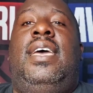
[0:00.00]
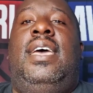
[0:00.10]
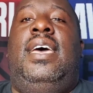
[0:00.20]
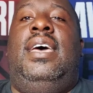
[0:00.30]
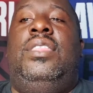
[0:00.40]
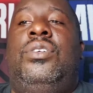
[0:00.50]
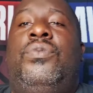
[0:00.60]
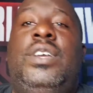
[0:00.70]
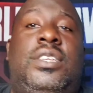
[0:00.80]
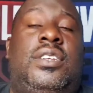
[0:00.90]
and the
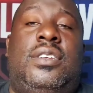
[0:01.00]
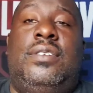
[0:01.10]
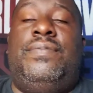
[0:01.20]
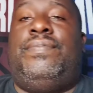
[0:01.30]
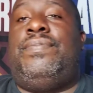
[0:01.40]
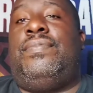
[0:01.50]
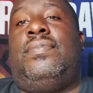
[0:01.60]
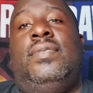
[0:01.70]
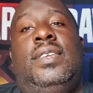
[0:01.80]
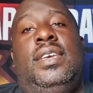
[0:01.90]
reach
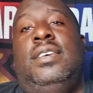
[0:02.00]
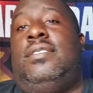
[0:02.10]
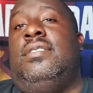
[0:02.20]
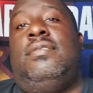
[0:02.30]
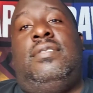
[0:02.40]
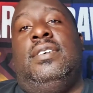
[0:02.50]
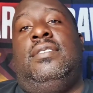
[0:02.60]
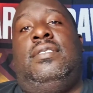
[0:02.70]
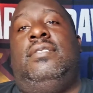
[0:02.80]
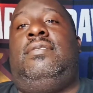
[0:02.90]
is
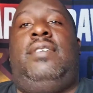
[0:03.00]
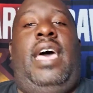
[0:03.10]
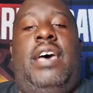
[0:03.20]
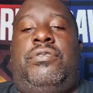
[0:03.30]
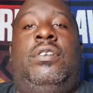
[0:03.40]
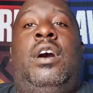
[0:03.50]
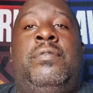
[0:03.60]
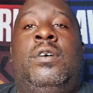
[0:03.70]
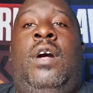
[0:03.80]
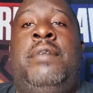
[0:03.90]
just
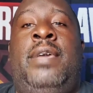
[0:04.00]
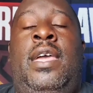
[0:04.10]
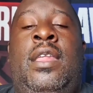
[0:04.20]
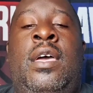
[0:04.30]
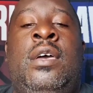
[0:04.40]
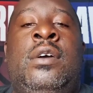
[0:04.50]
astronomical. I mean,